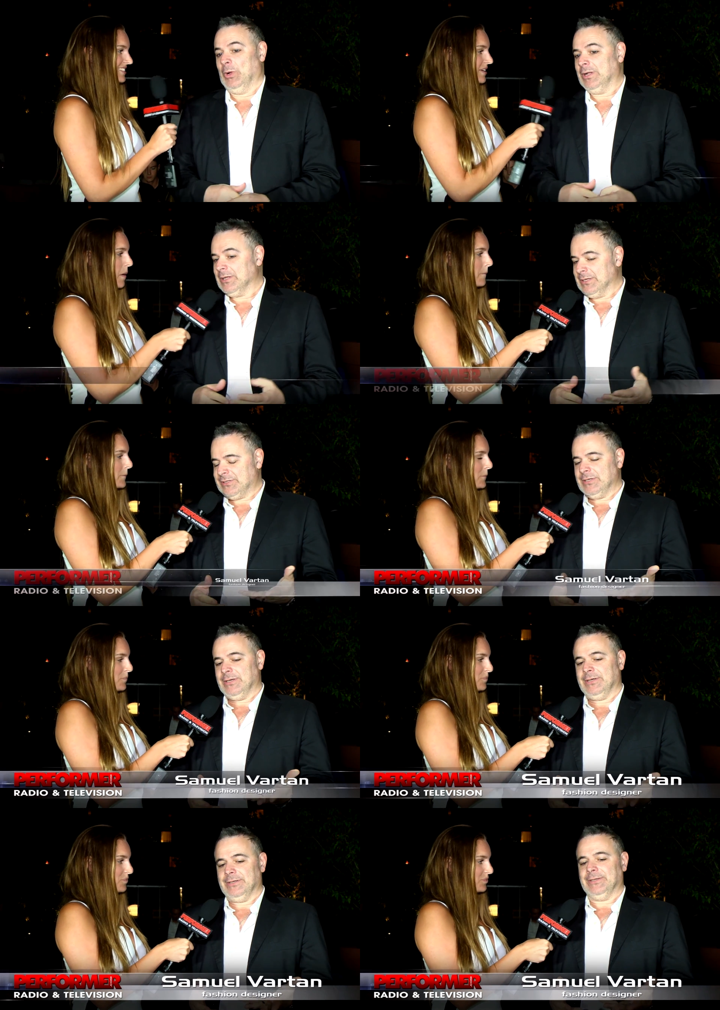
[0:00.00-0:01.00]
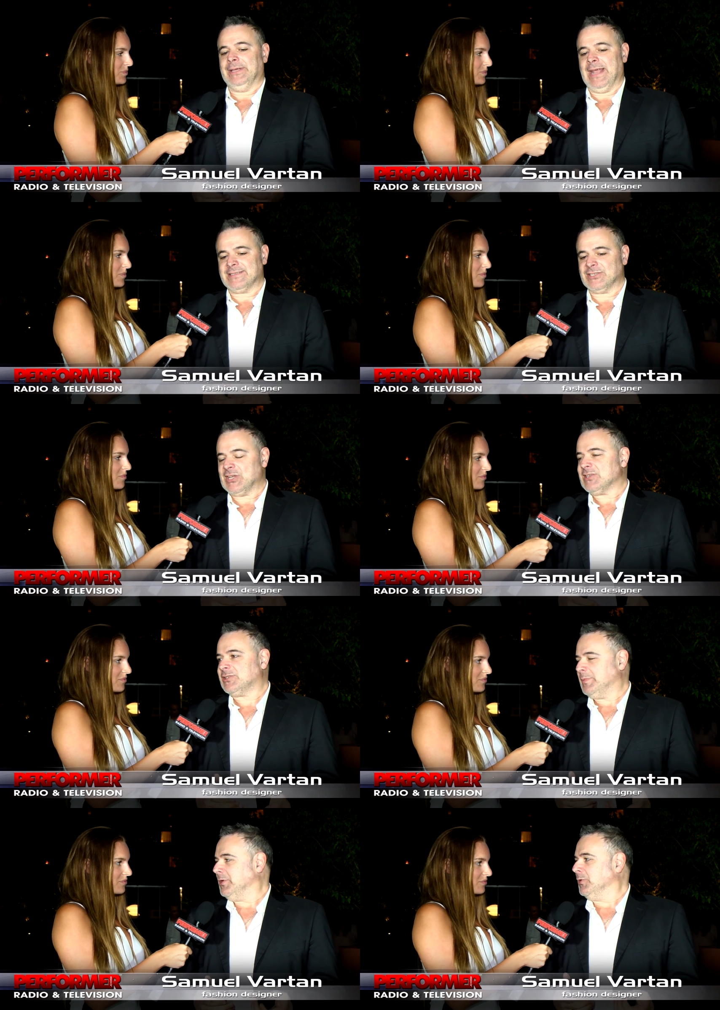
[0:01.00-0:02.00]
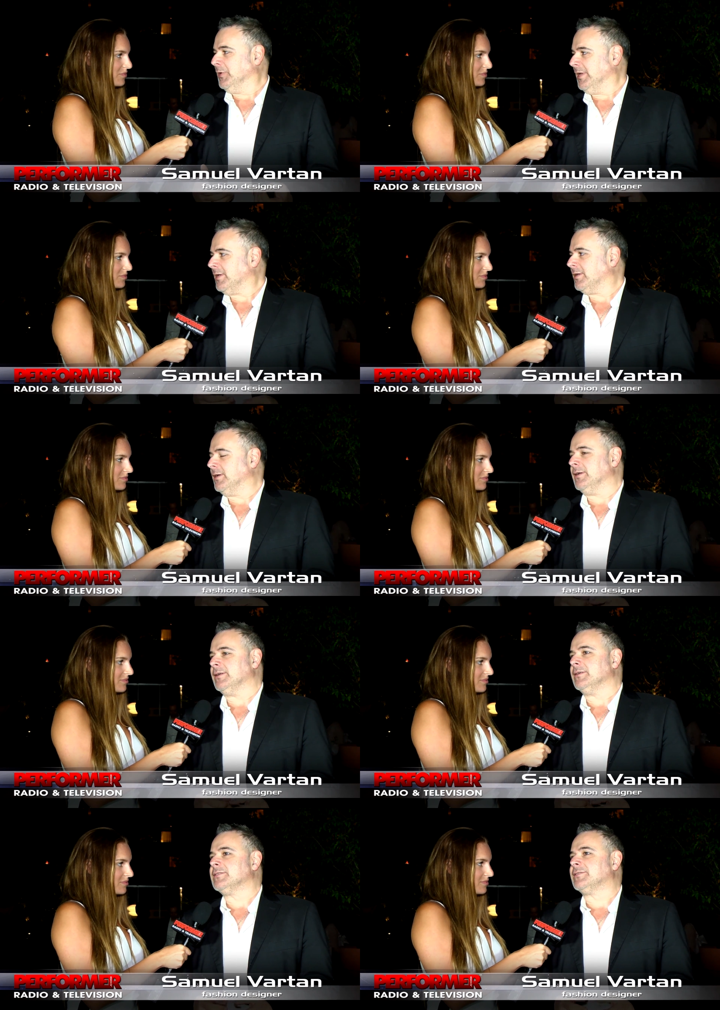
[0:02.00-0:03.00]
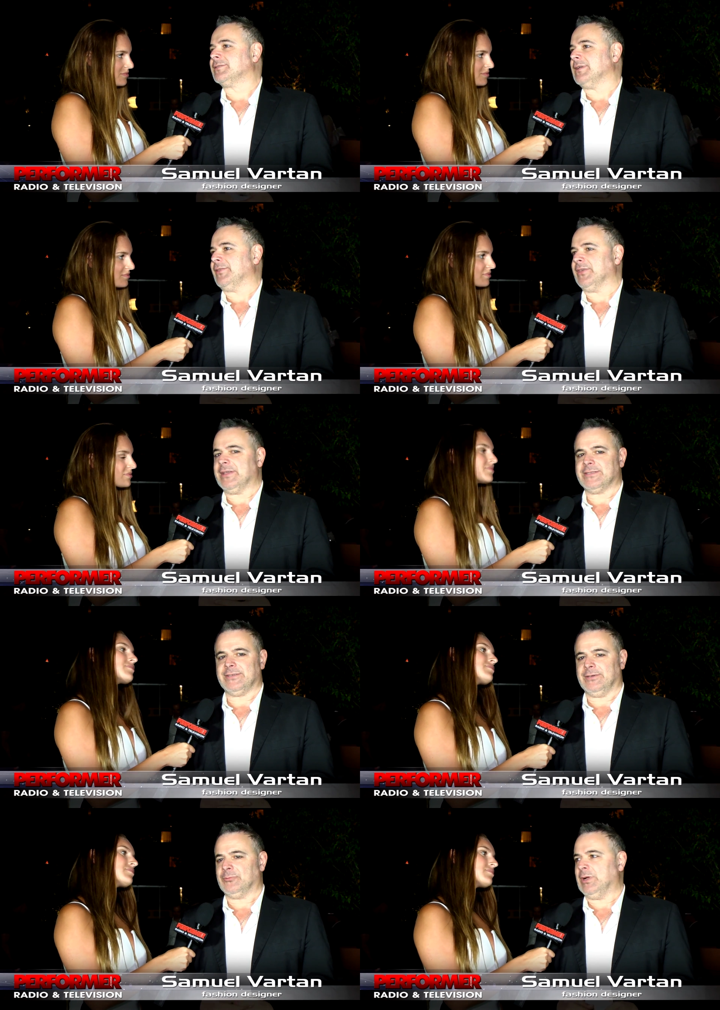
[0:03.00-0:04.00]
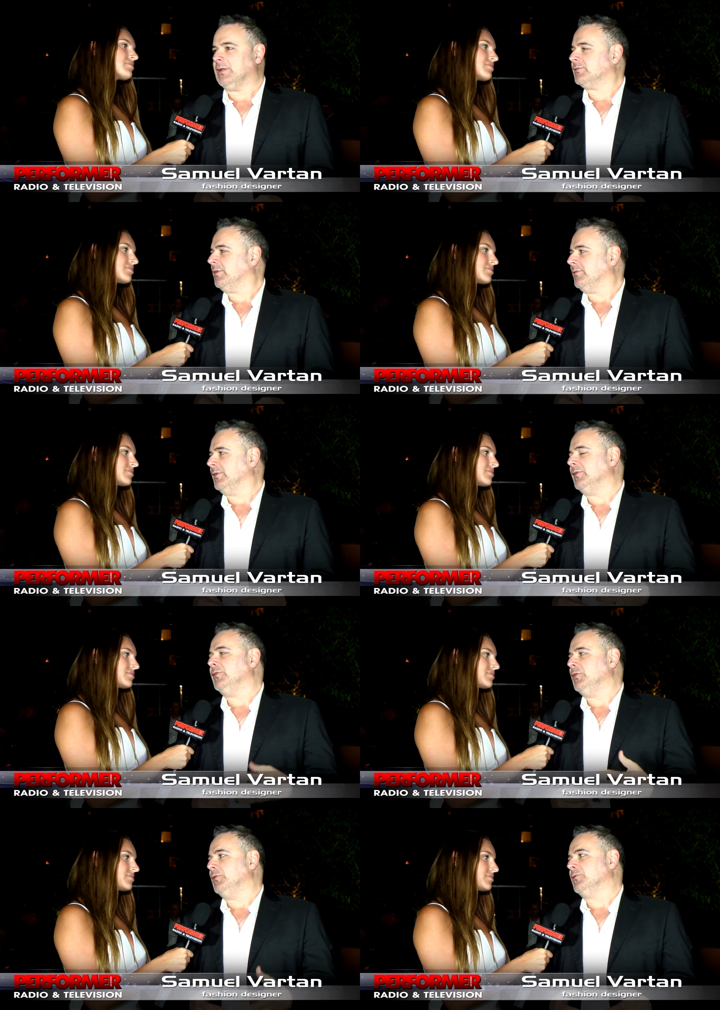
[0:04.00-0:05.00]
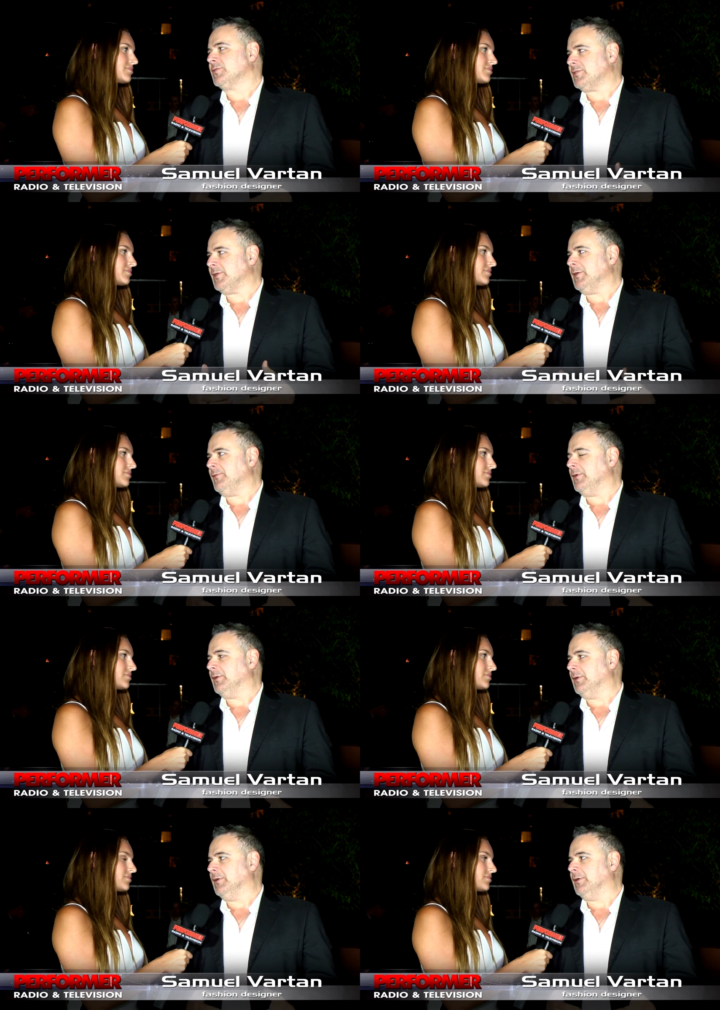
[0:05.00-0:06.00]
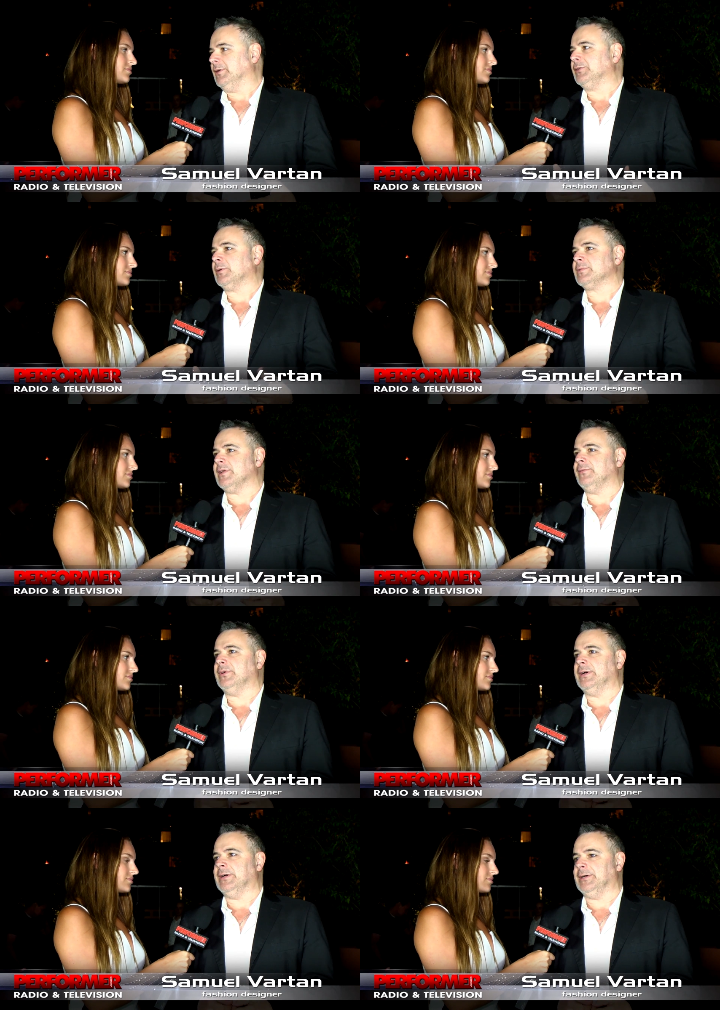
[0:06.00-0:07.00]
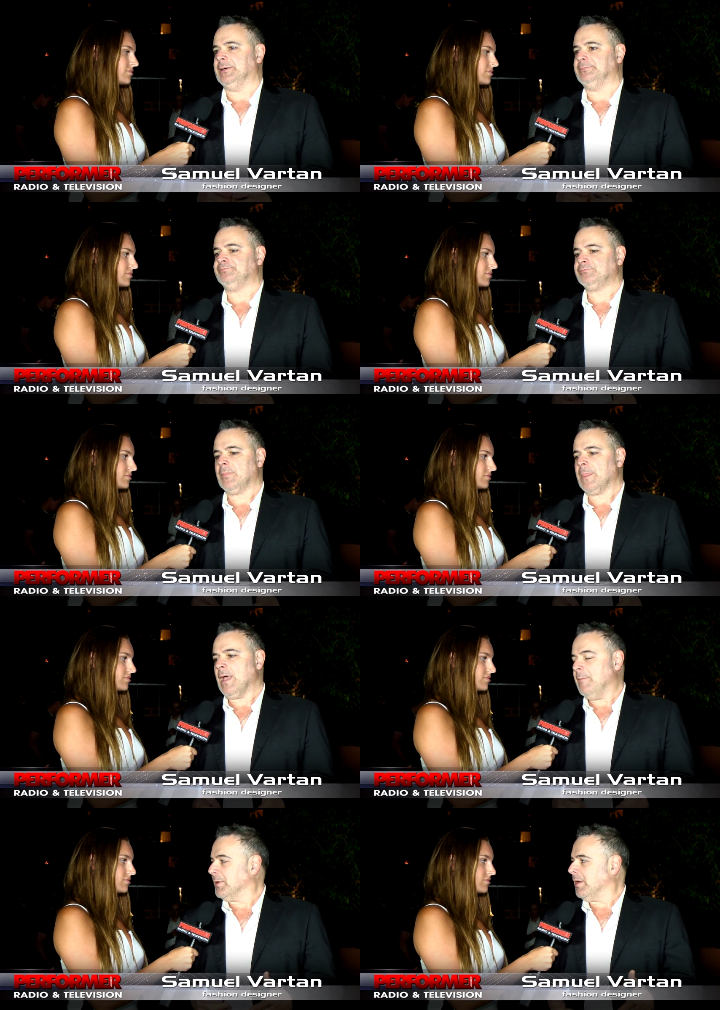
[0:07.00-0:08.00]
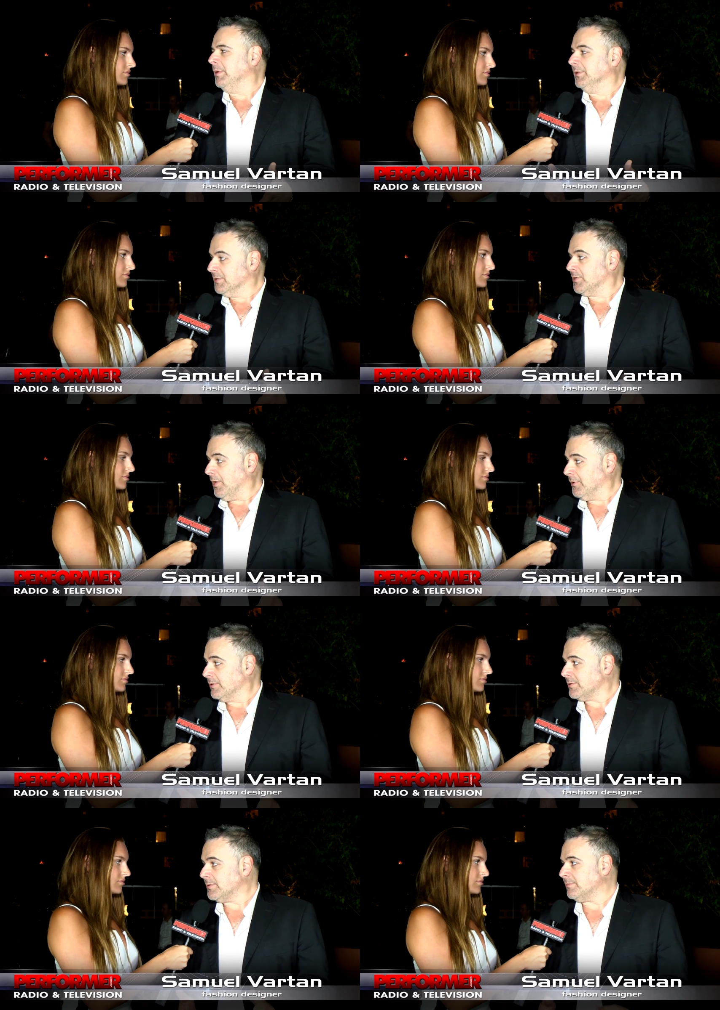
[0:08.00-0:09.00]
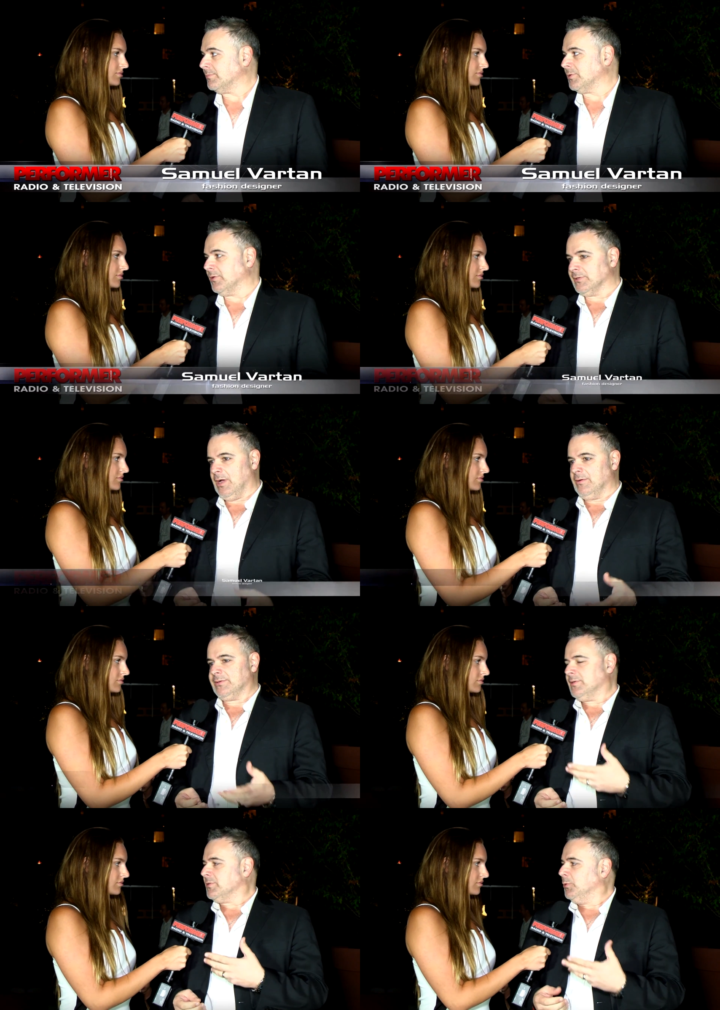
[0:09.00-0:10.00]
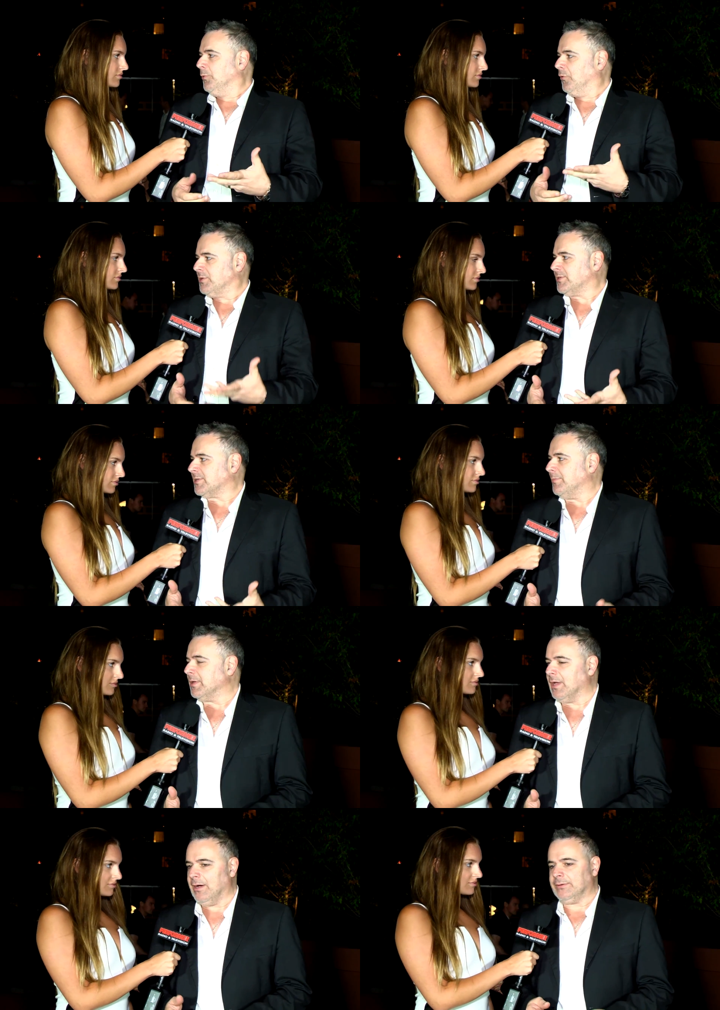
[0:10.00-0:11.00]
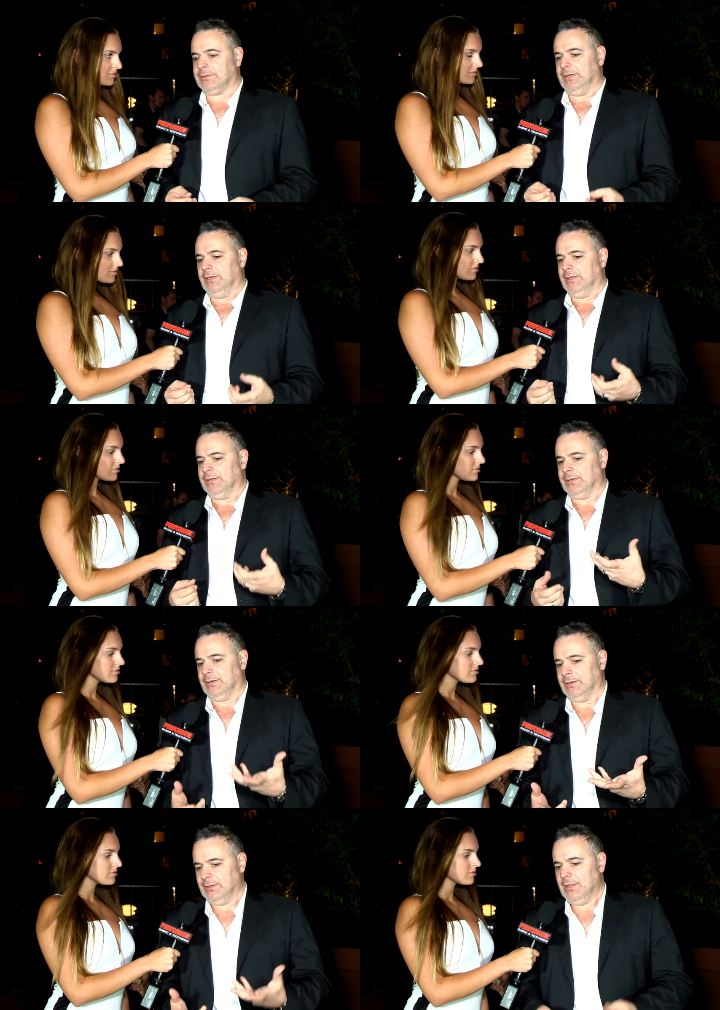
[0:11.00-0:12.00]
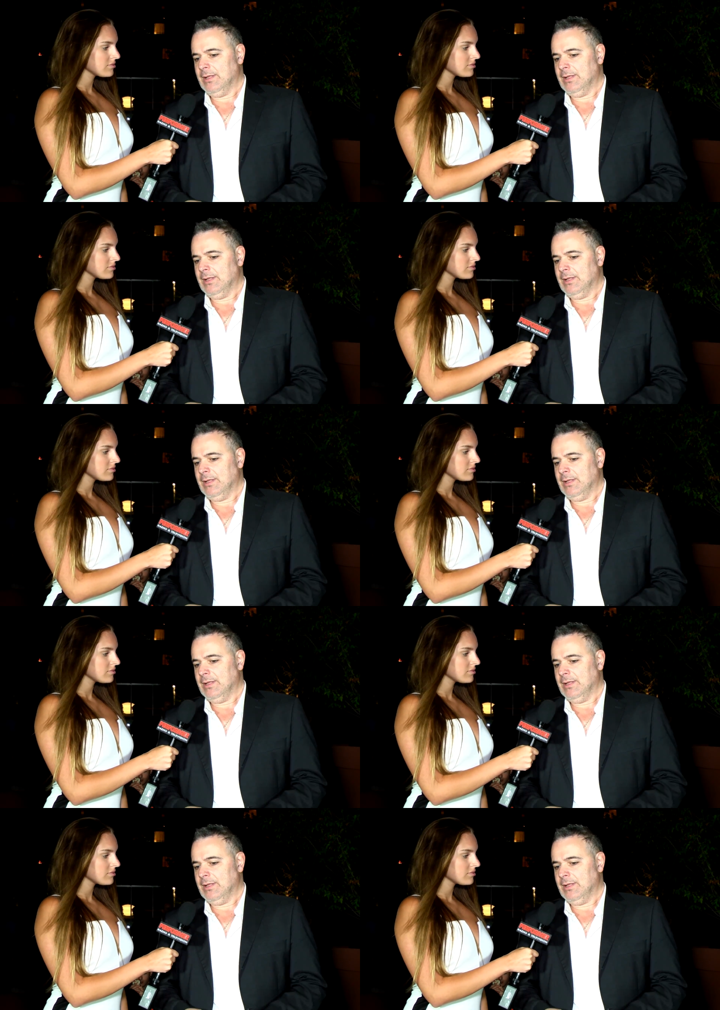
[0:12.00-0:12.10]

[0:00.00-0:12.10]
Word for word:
Speaker 1: Well, it's uh, it has the chance to be unique. Uh, I think it's a relatively new city in, uh, in terms of uh, up-and-coming designers. So there's always these new voices coming out, and uh,